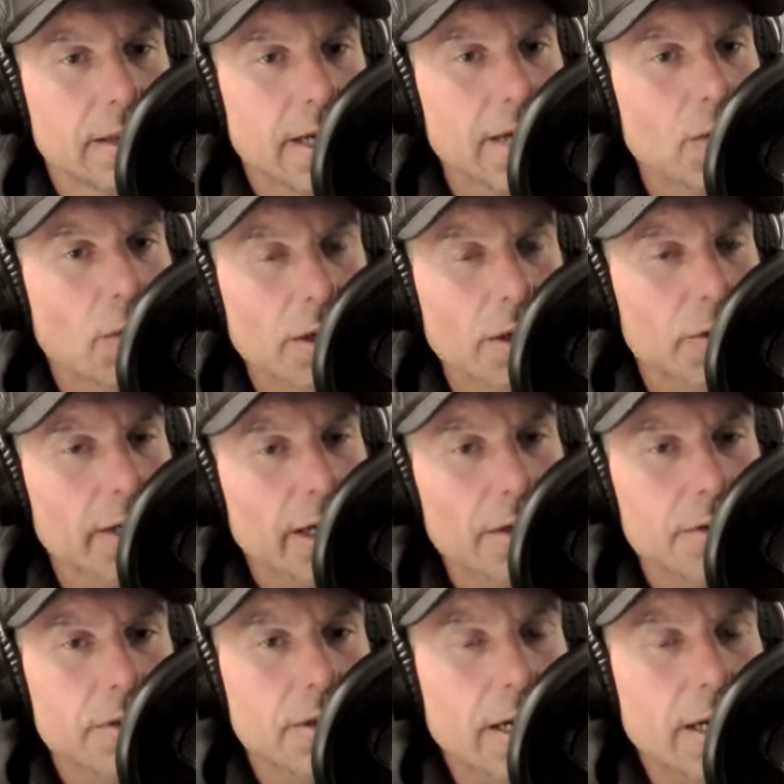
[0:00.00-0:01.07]
I don't want to go
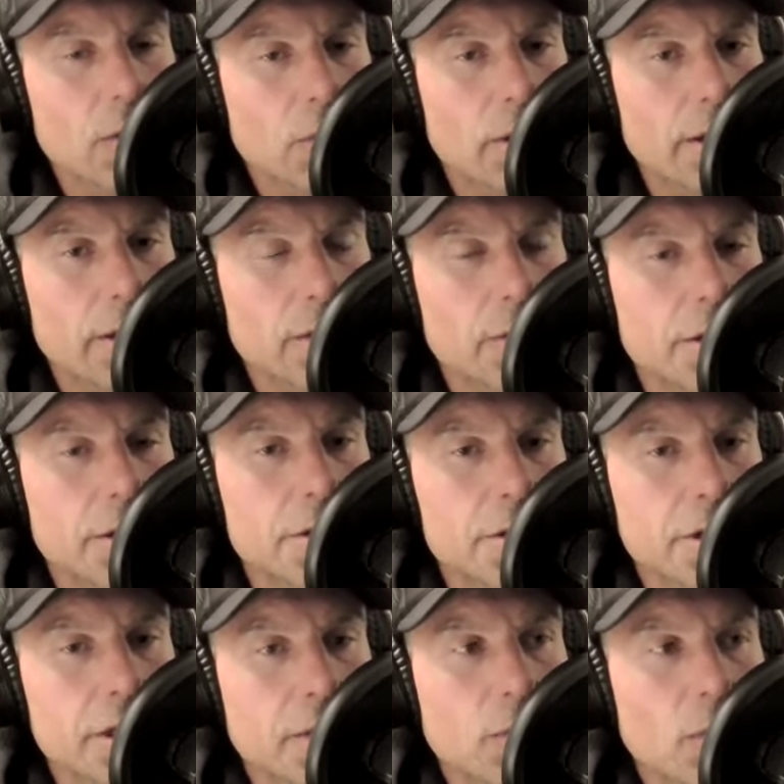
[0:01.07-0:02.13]
to the
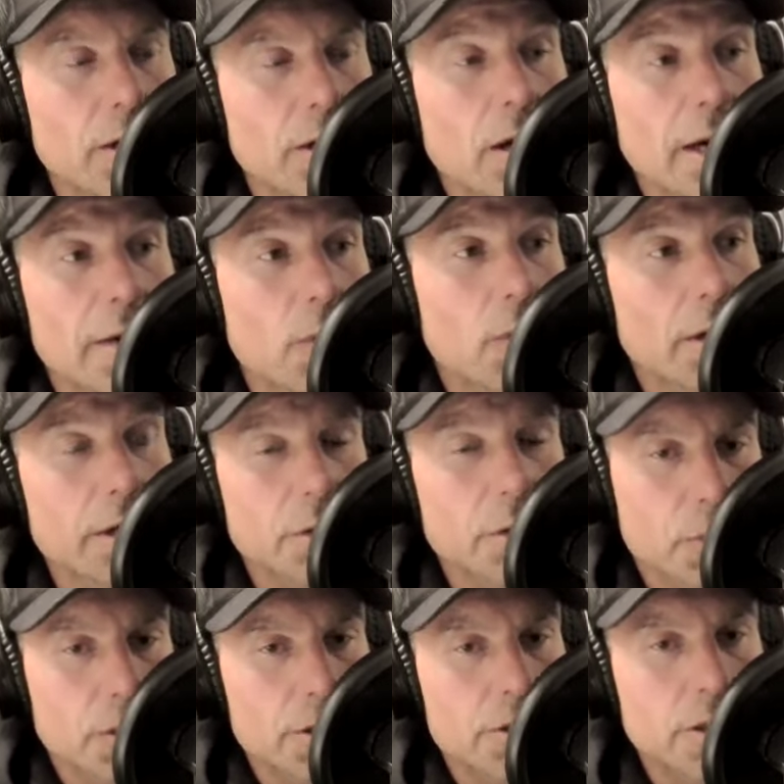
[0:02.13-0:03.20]
gym, or I don't want to
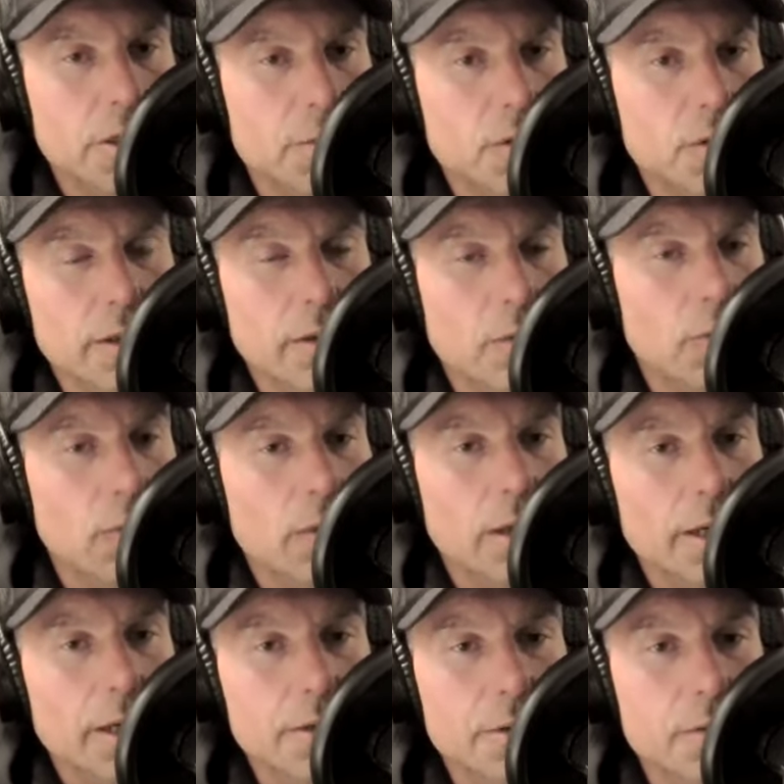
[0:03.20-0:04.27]
do push-ups, or I don't
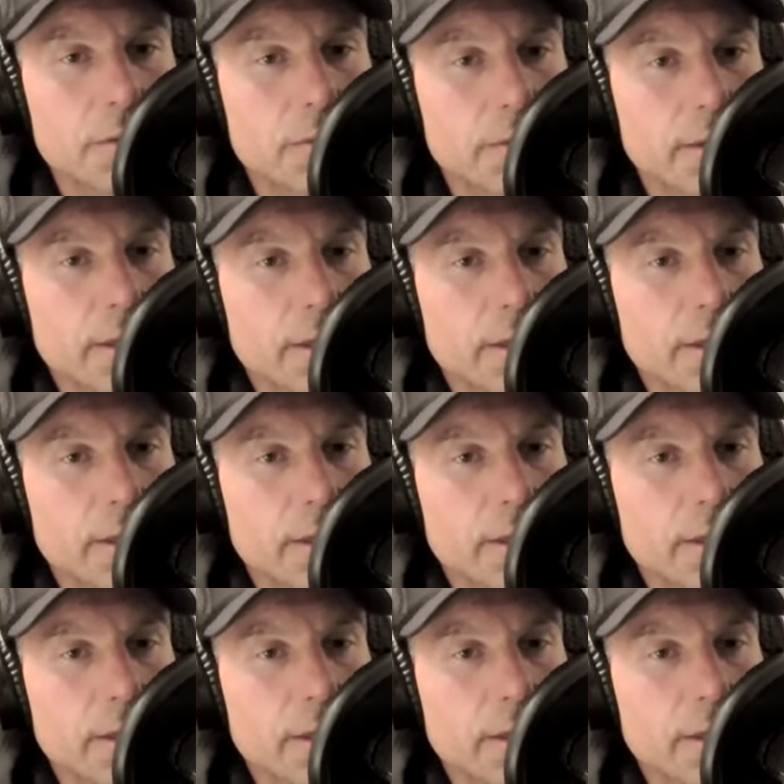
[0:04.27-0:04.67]
want to